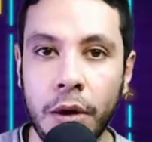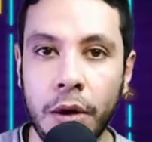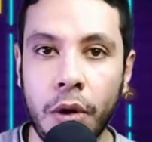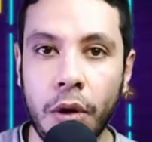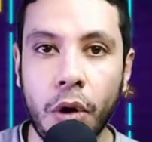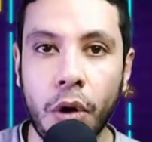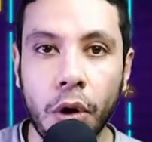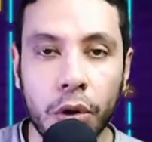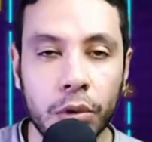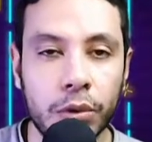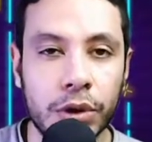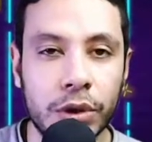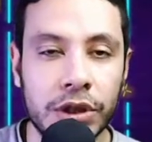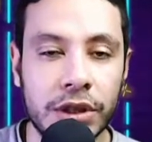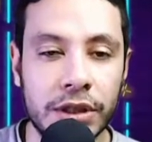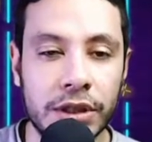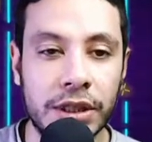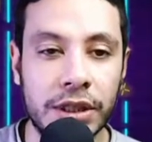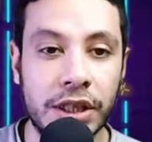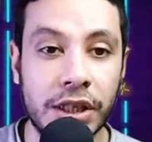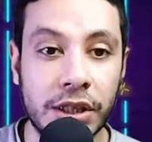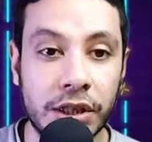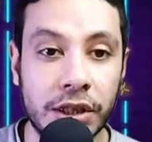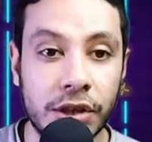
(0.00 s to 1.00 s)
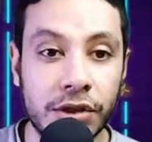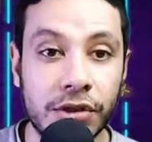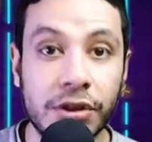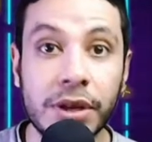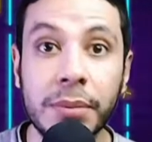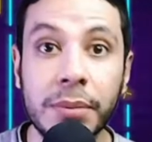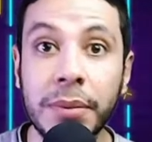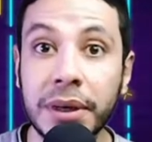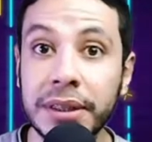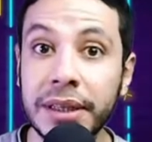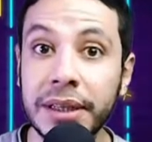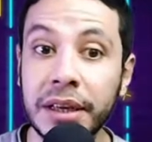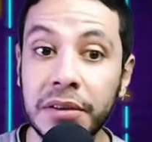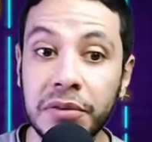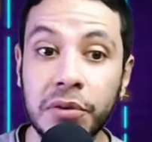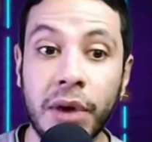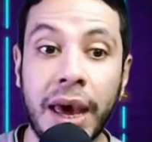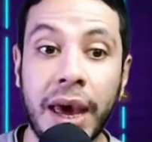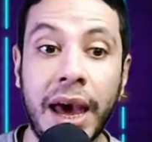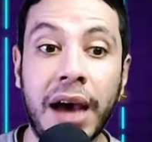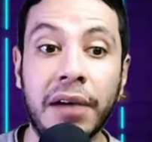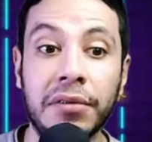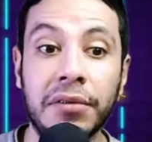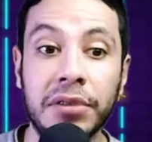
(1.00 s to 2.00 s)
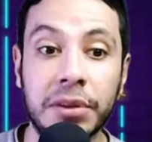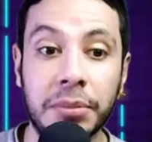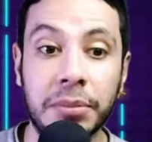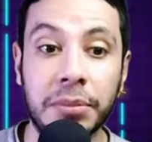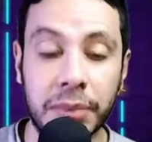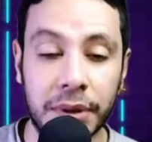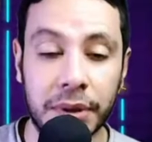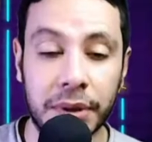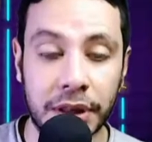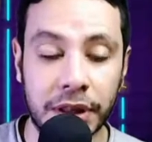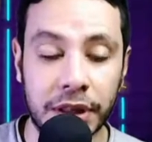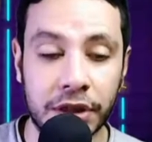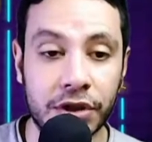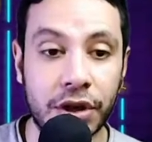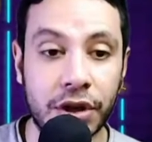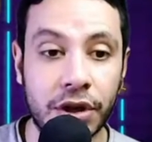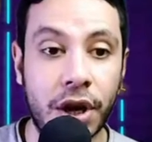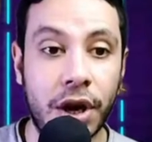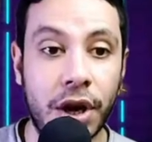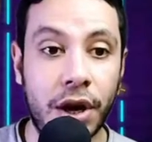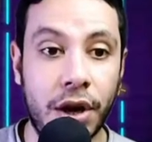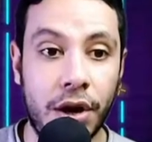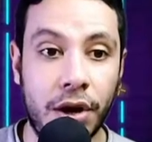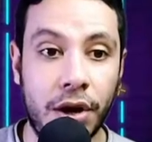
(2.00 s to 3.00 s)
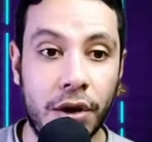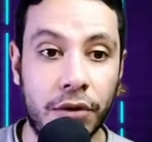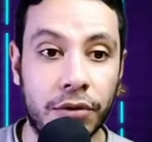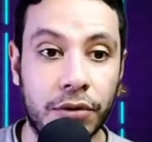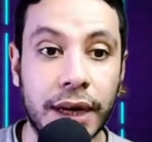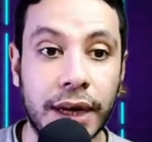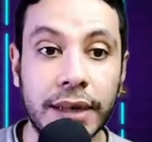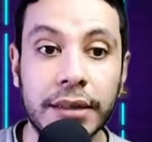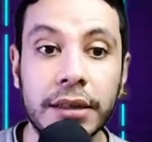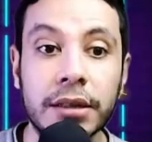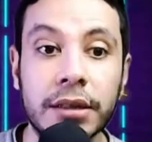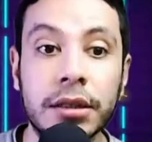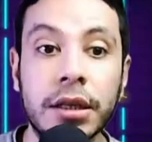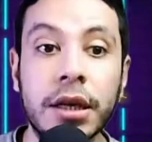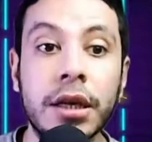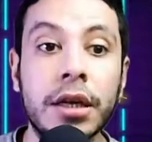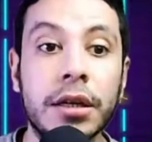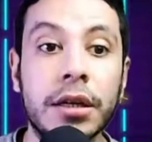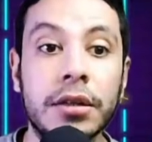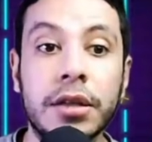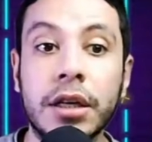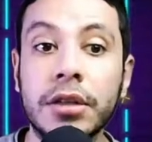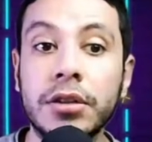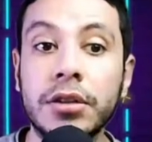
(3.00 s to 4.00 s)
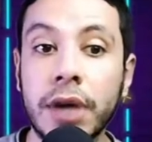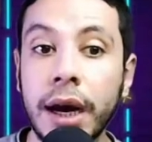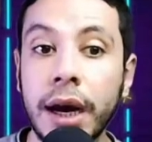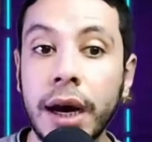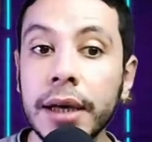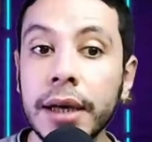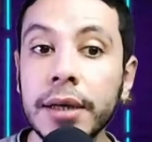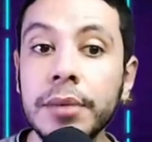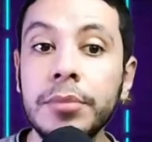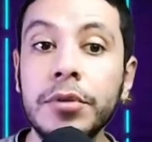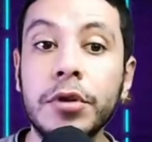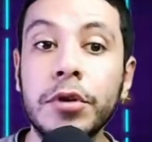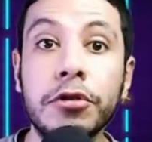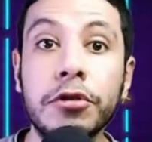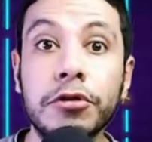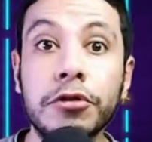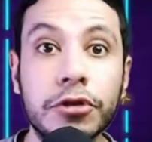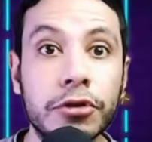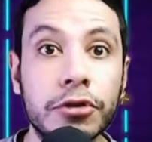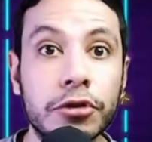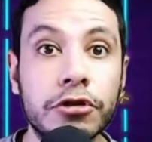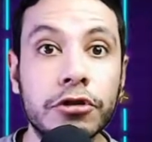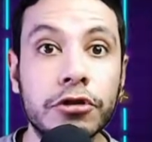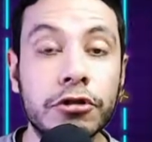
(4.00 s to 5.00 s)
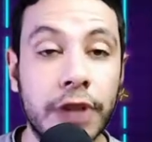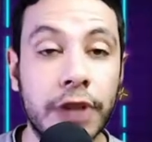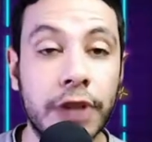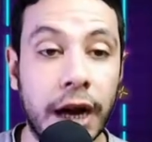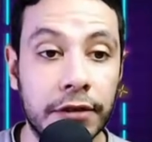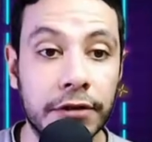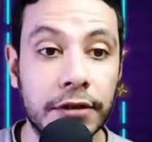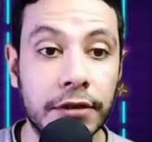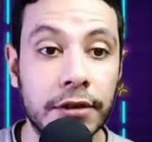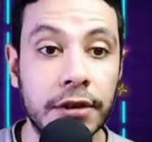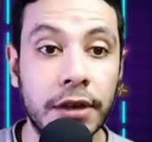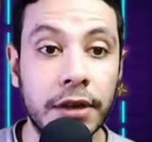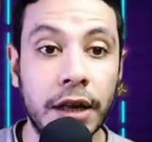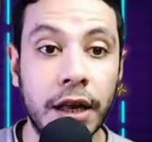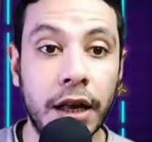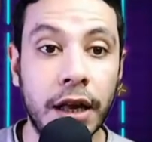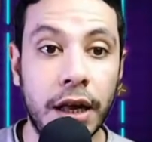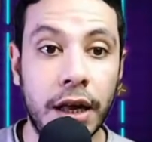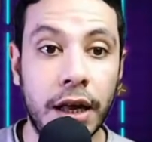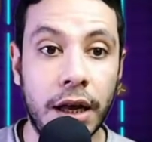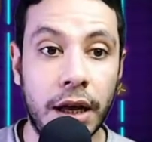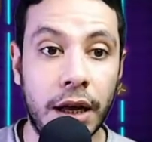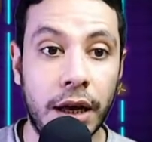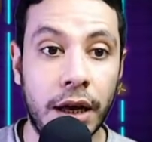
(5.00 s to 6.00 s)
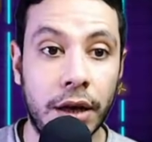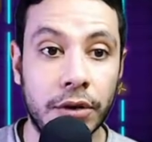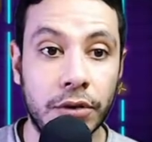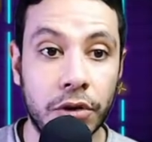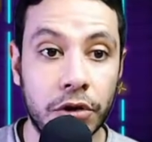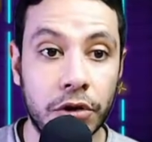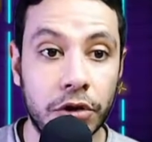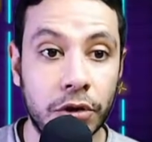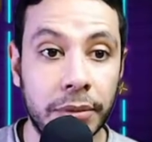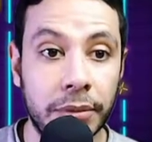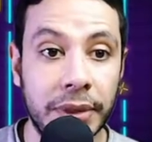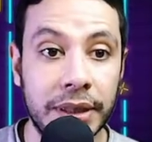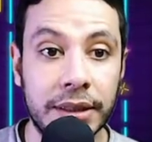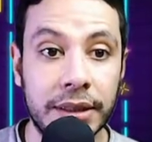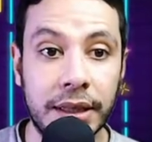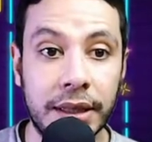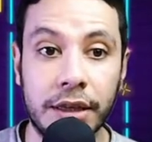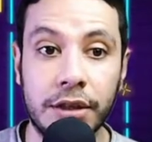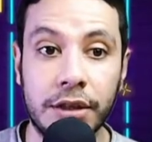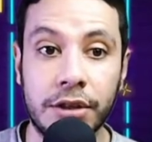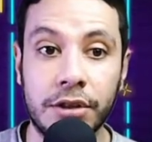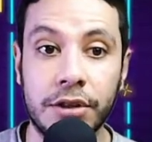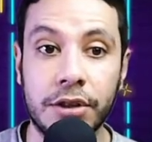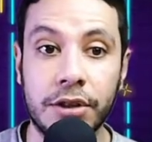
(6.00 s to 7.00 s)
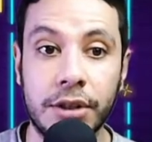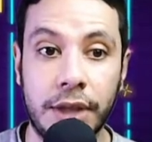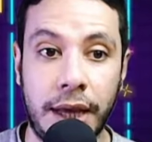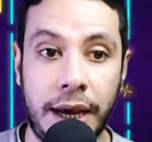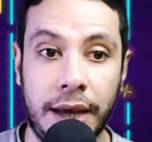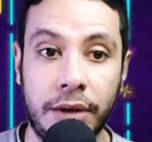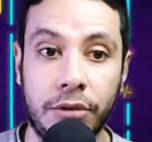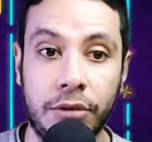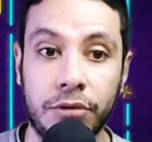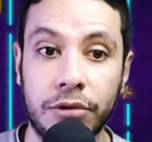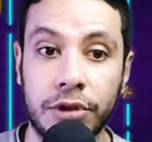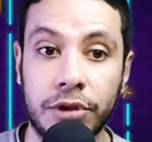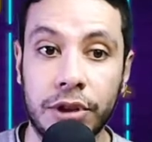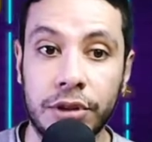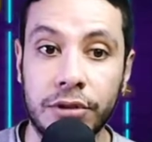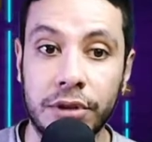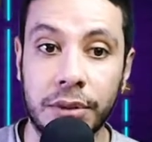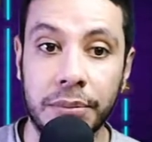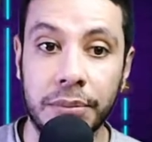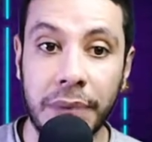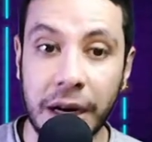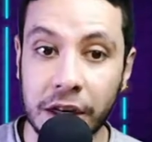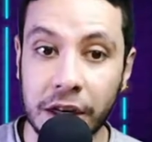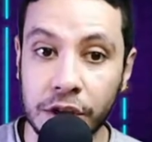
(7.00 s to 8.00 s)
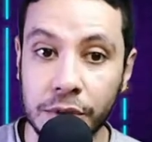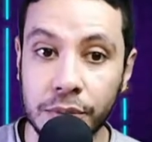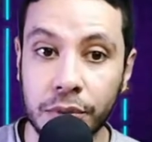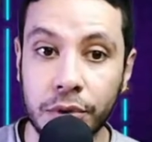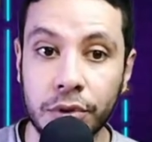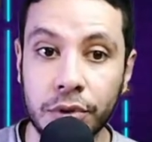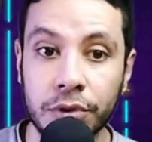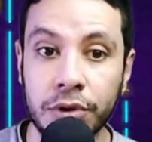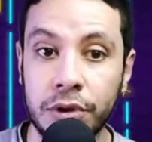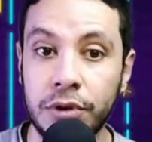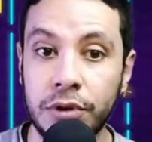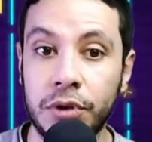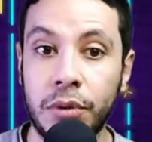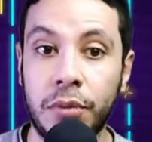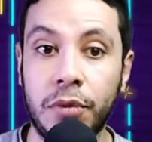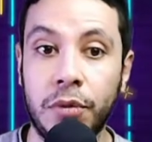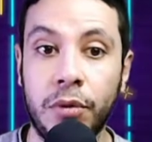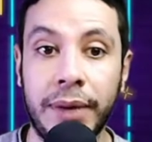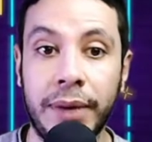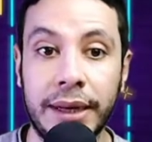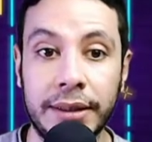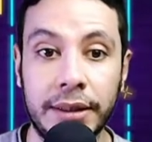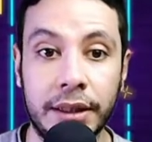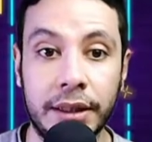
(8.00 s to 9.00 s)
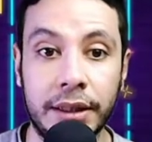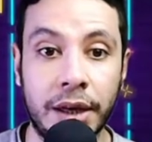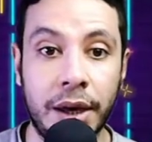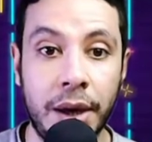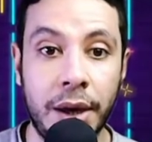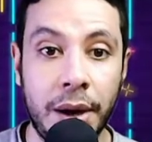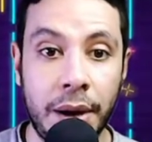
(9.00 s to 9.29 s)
always necessary, but if you have it, please write it. The type of your travel document, is it an ordinary passport, diplomatic